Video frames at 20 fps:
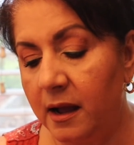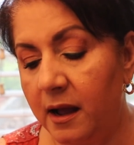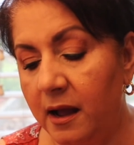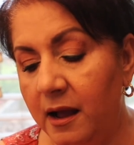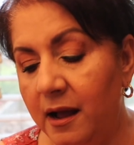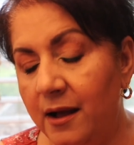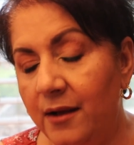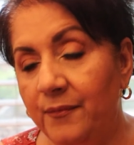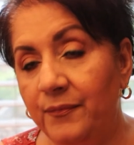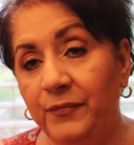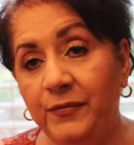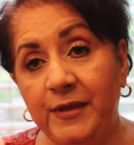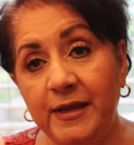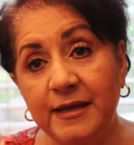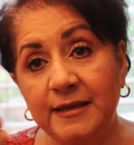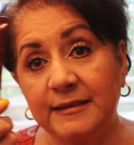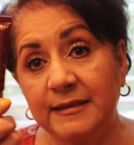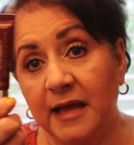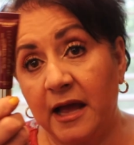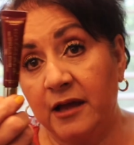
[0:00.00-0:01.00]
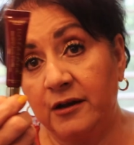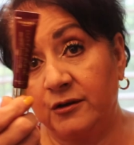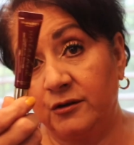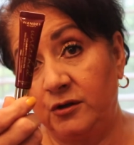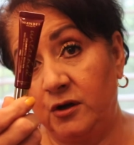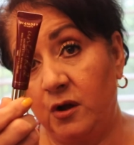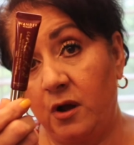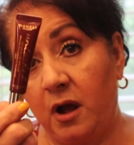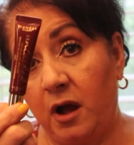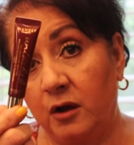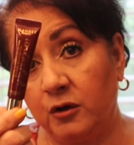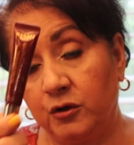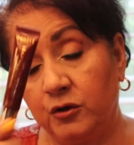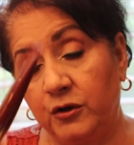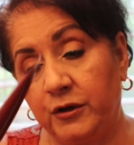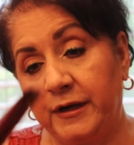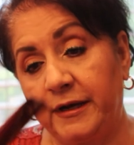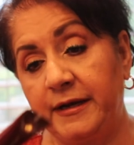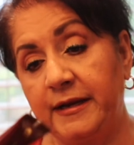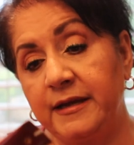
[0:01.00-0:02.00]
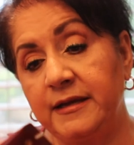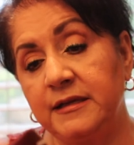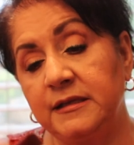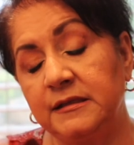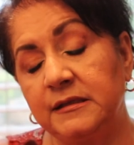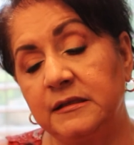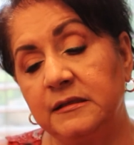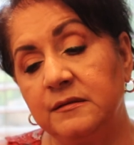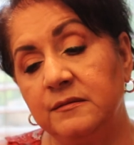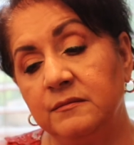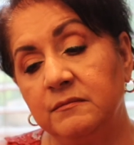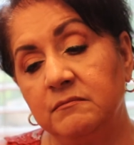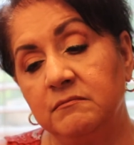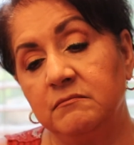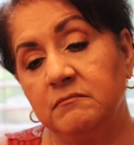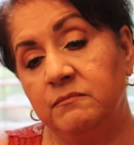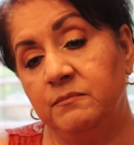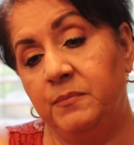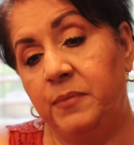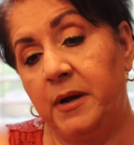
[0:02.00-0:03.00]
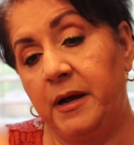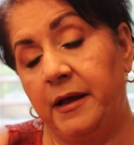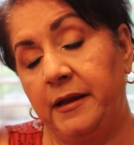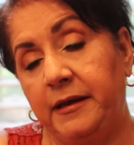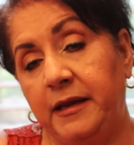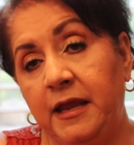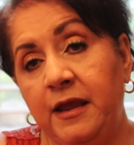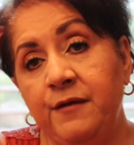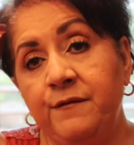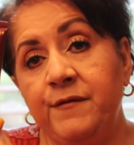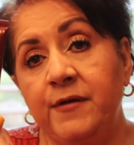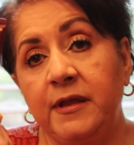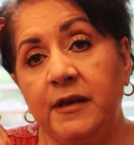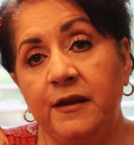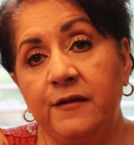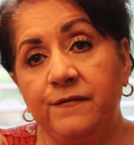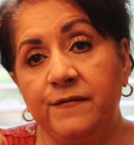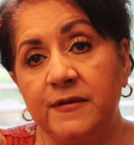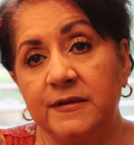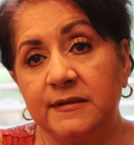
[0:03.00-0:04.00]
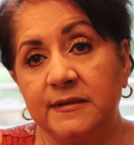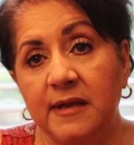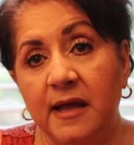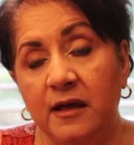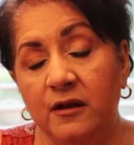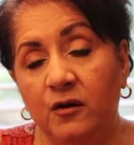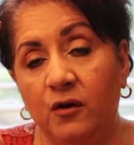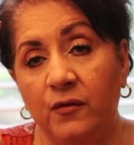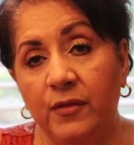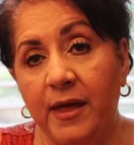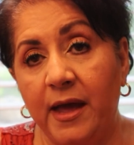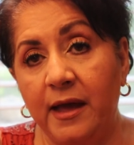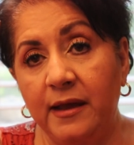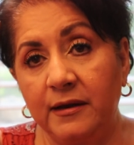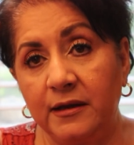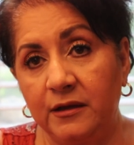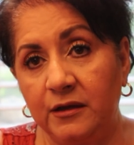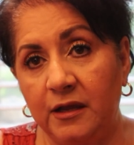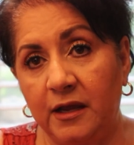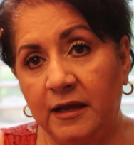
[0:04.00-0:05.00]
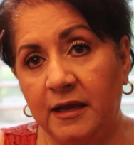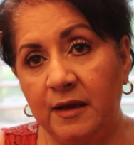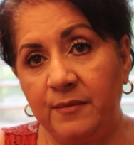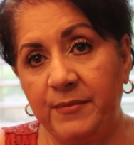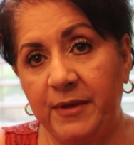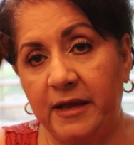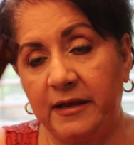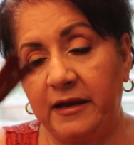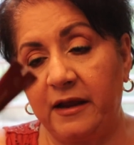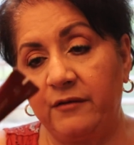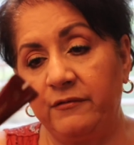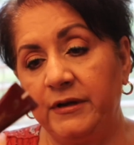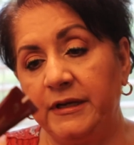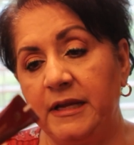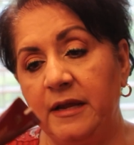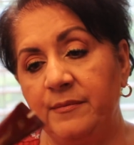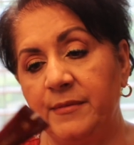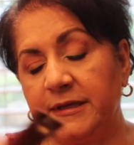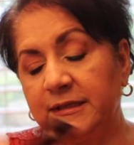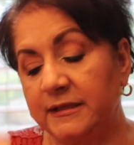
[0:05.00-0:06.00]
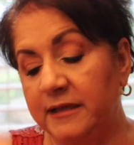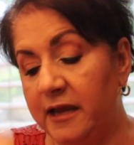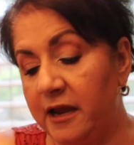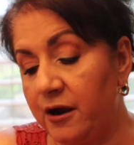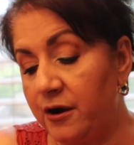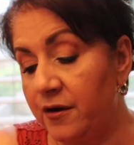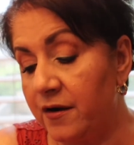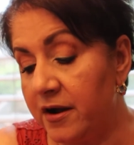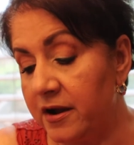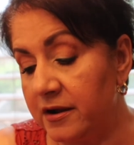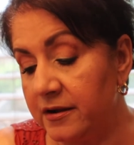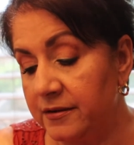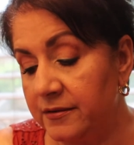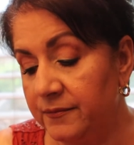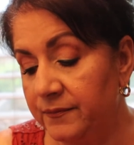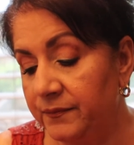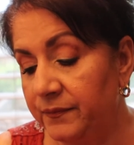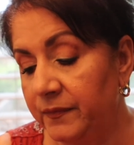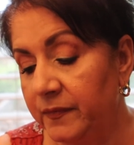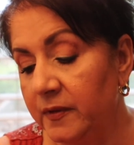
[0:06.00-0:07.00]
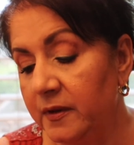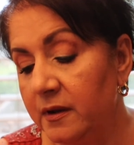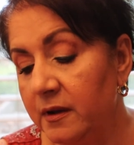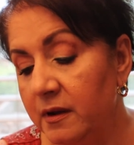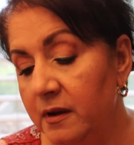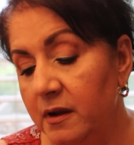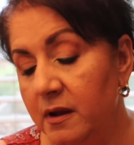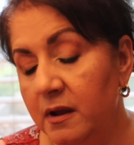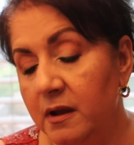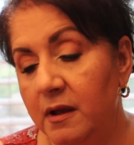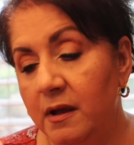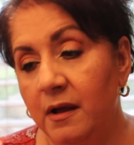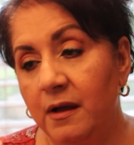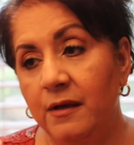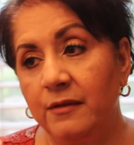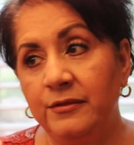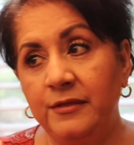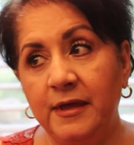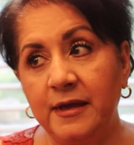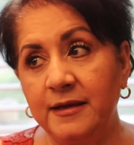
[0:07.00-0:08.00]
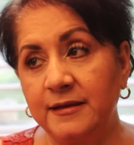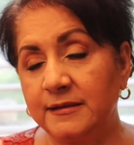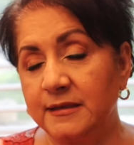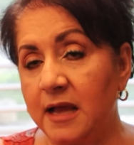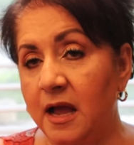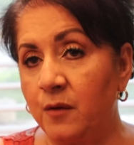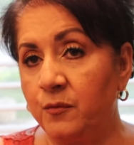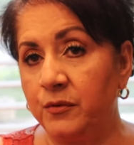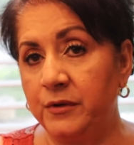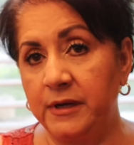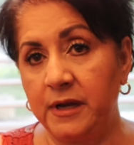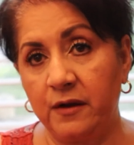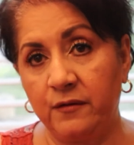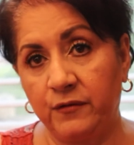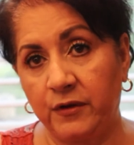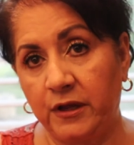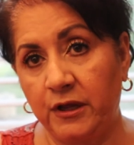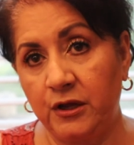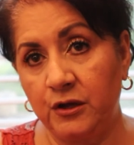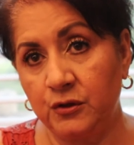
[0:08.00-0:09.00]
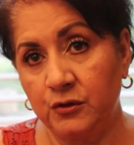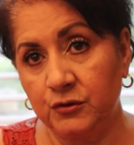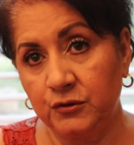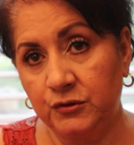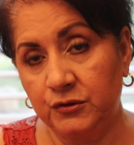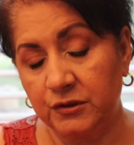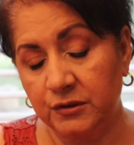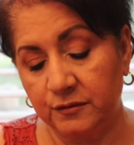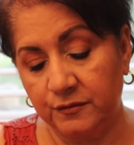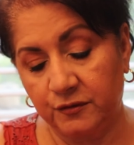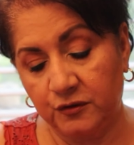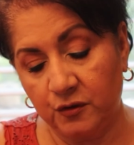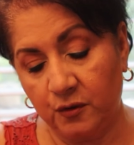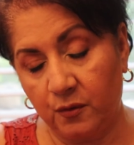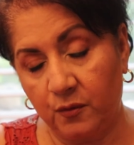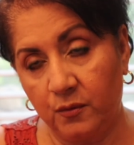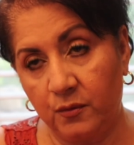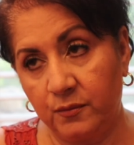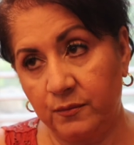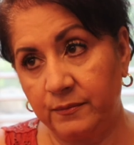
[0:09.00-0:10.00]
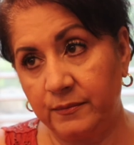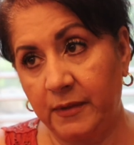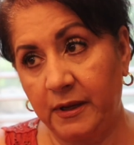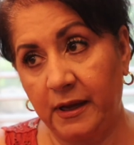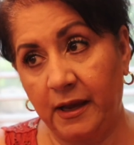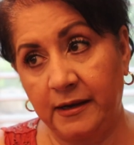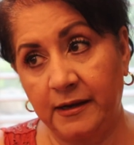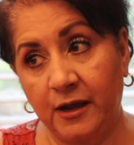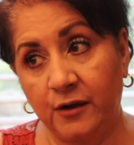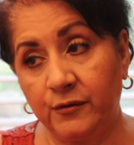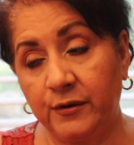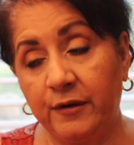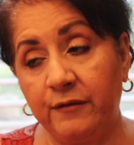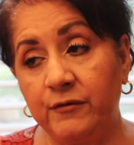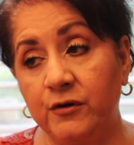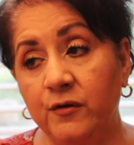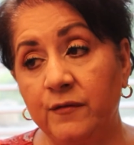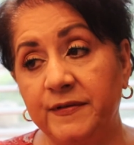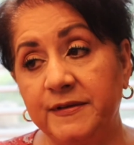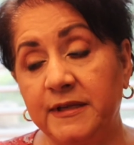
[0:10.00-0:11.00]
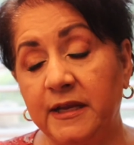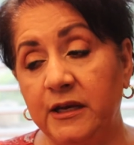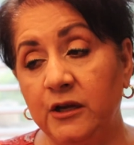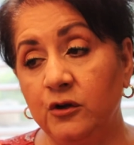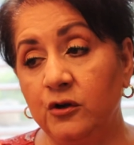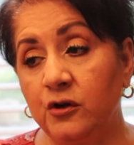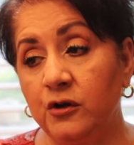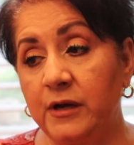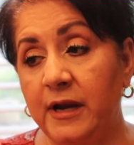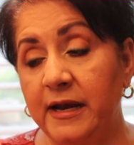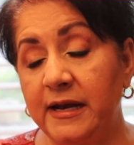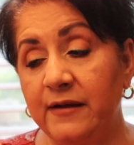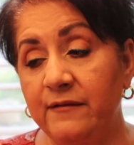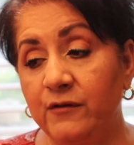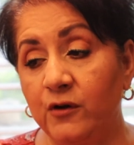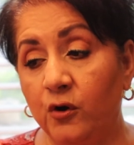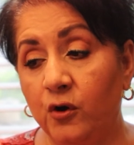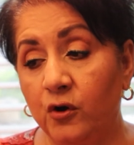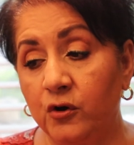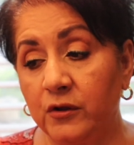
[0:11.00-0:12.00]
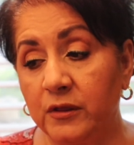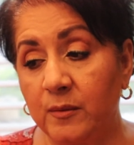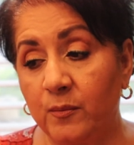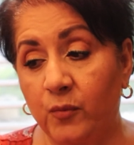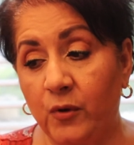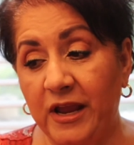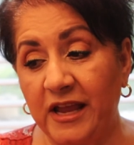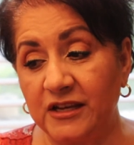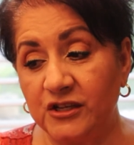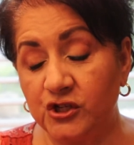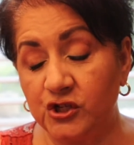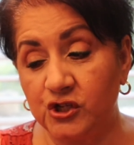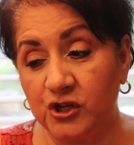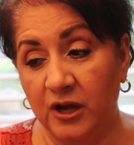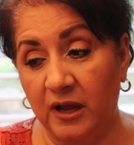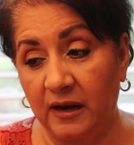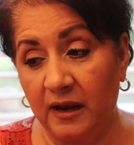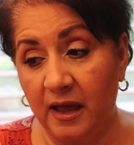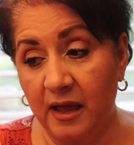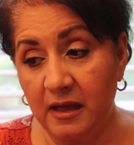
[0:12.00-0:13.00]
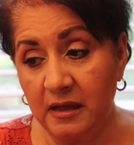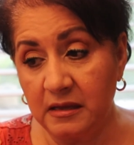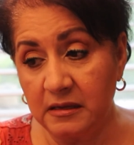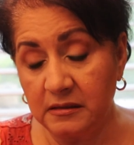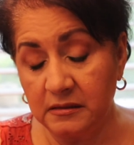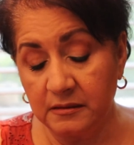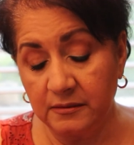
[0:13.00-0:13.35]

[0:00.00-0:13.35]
This, I don't know how good it is, but even if it's not all that, it can be an everyday mascara. This I would never use, so, and I don't even know if it's any good. I never heard of the brand Cella.